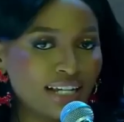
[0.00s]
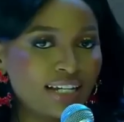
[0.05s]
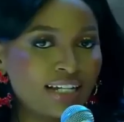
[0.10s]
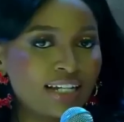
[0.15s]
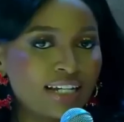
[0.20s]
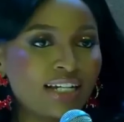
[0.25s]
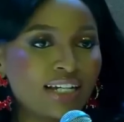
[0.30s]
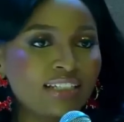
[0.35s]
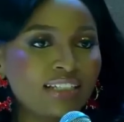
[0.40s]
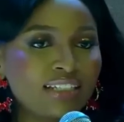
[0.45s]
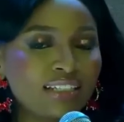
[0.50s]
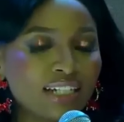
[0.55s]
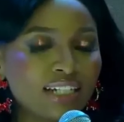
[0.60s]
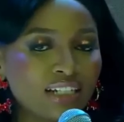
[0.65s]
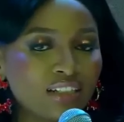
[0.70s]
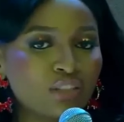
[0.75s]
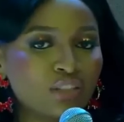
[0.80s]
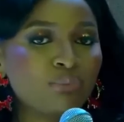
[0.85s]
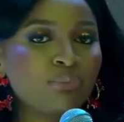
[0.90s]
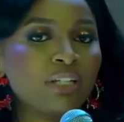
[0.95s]
the question
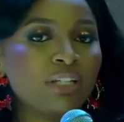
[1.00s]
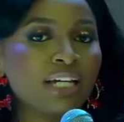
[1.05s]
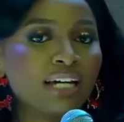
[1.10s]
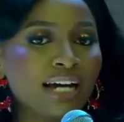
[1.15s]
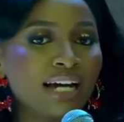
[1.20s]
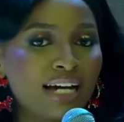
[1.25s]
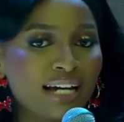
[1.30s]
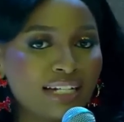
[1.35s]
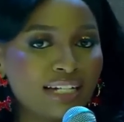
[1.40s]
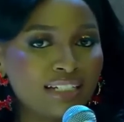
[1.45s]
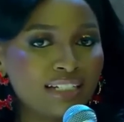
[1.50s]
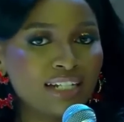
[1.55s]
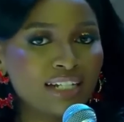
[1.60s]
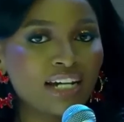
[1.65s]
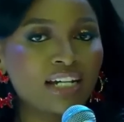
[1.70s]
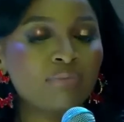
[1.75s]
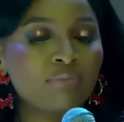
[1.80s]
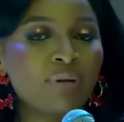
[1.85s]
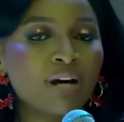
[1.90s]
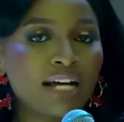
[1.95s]
again. She
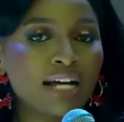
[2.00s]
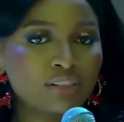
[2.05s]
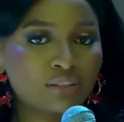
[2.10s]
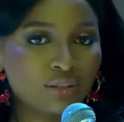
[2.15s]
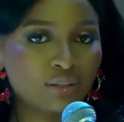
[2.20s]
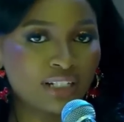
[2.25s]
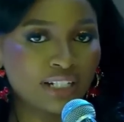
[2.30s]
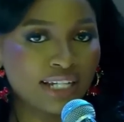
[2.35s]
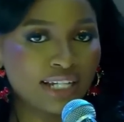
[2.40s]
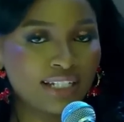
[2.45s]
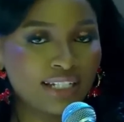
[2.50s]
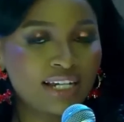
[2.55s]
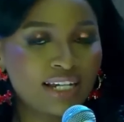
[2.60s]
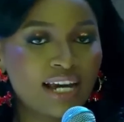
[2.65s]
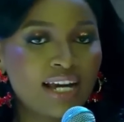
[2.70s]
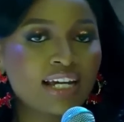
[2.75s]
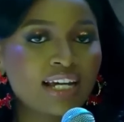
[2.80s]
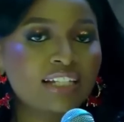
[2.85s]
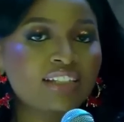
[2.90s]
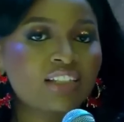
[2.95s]
finished answering the
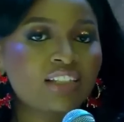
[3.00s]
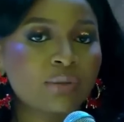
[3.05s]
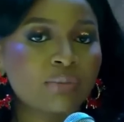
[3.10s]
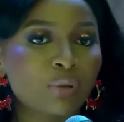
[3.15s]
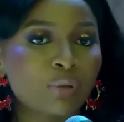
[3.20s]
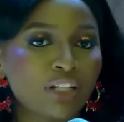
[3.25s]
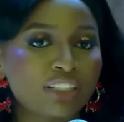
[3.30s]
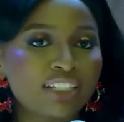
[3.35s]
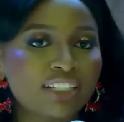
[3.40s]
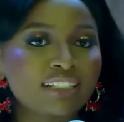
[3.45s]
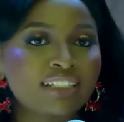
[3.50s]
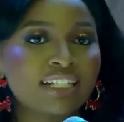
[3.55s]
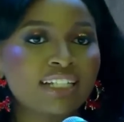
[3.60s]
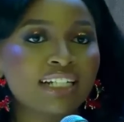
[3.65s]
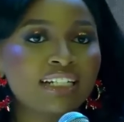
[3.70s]
question, and that was